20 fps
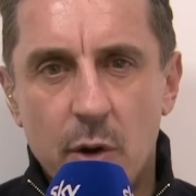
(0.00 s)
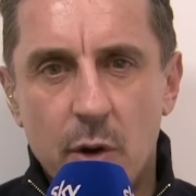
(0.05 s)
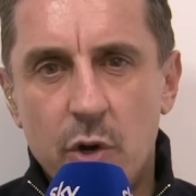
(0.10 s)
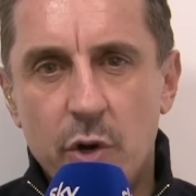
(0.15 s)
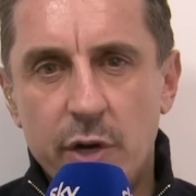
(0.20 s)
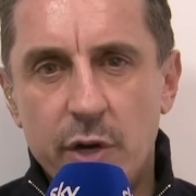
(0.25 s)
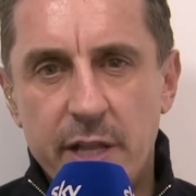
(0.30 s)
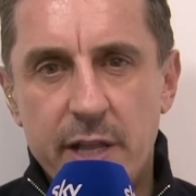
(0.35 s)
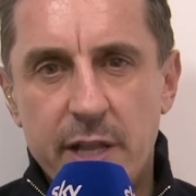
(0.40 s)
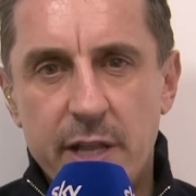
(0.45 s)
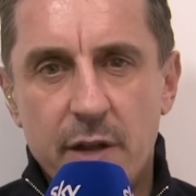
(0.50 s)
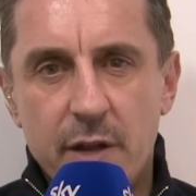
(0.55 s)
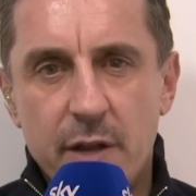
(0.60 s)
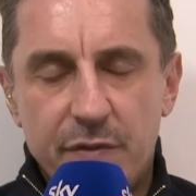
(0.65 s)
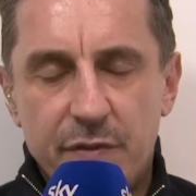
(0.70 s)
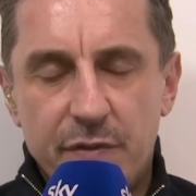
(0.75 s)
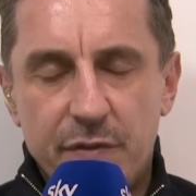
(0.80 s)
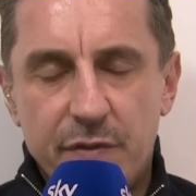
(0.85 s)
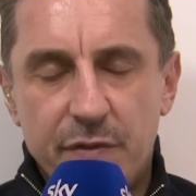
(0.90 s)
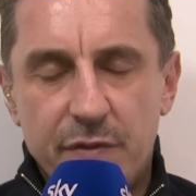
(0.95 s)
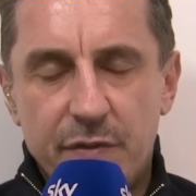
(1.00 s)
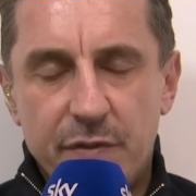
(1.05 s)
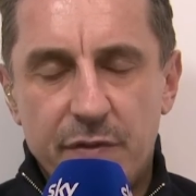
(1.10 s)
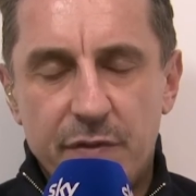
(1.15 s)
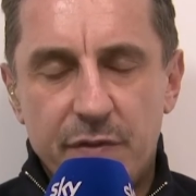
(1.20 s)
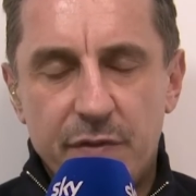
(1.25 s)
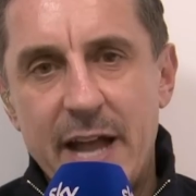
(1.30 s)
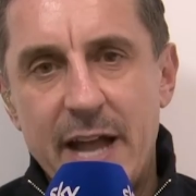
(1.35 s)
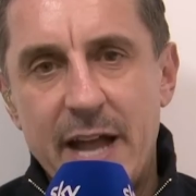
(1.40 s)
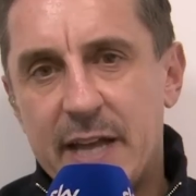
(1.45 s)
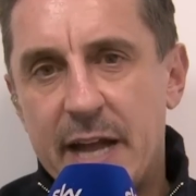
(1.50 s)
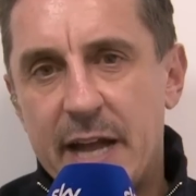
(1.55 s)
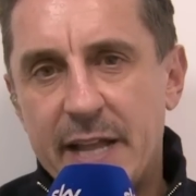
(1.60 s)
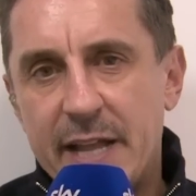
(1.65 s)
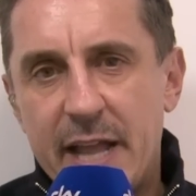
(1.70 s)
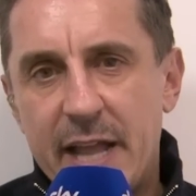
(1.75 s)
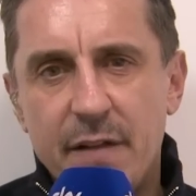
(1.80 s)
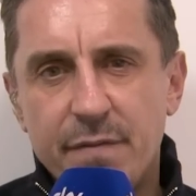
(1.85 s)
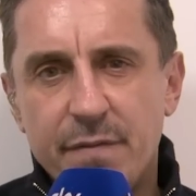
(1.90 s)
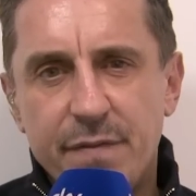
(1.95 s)
cutting in off the sort of right-hand side
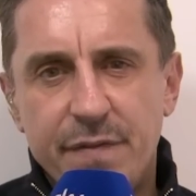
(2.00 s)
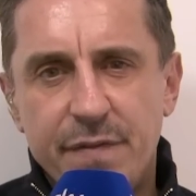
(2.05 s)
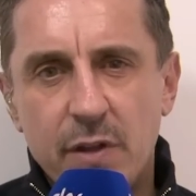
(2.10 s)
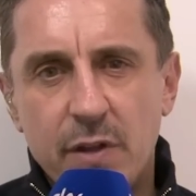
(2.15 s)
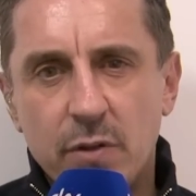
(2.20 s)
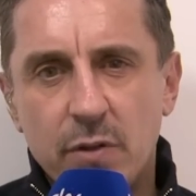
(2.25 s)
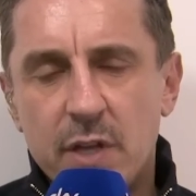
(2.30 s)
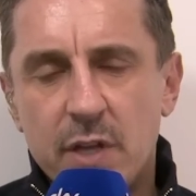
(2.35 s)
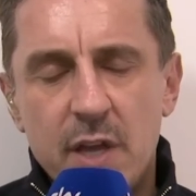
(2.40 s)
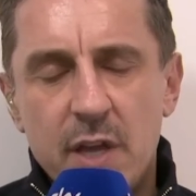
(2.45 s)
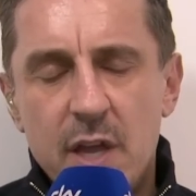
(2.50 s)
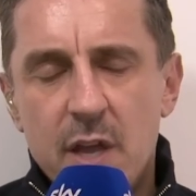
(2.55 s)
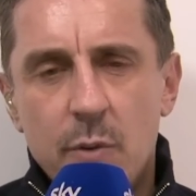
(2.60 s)
at Anfield.